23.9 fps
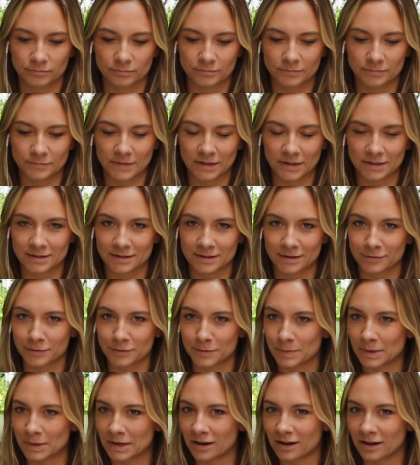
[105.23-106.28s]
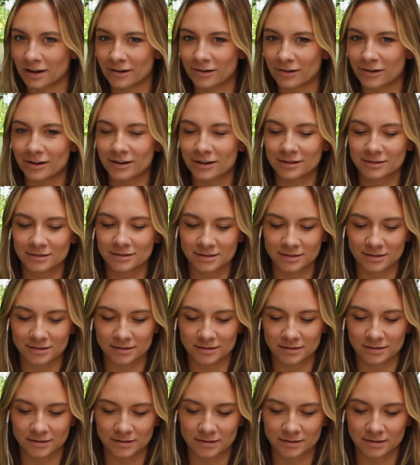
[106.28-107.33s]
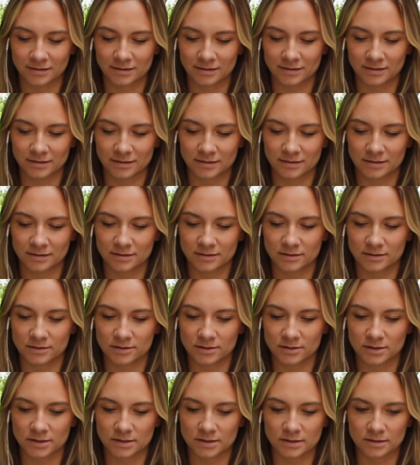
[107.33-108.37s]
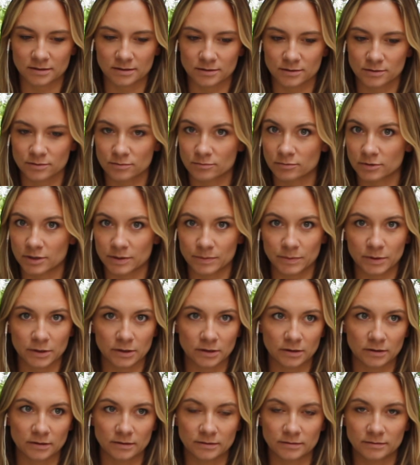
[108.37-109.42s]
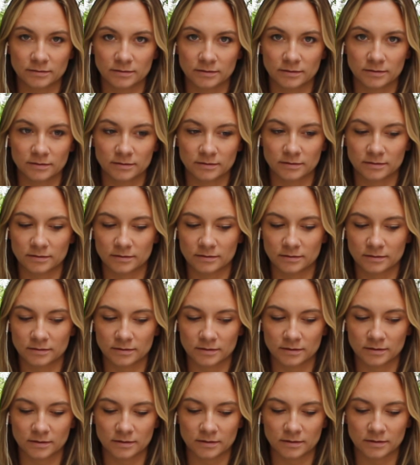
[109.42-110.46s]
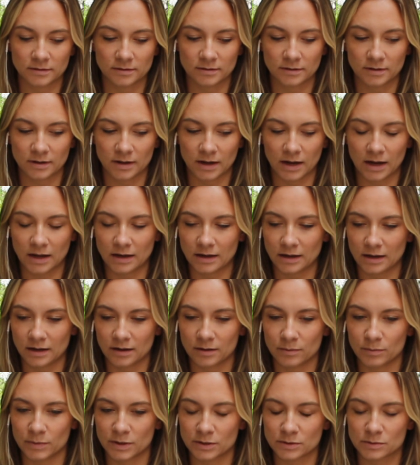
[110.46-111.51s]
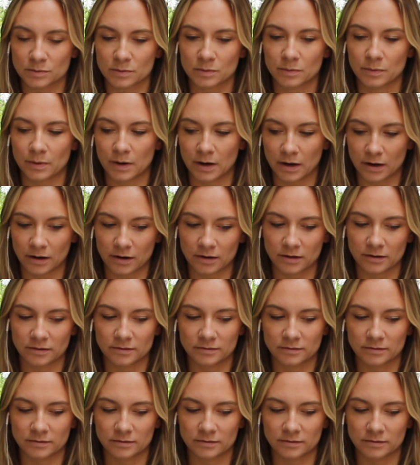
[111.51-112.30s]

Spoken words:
It doesn't have to be high art, just a scribble, any image would work.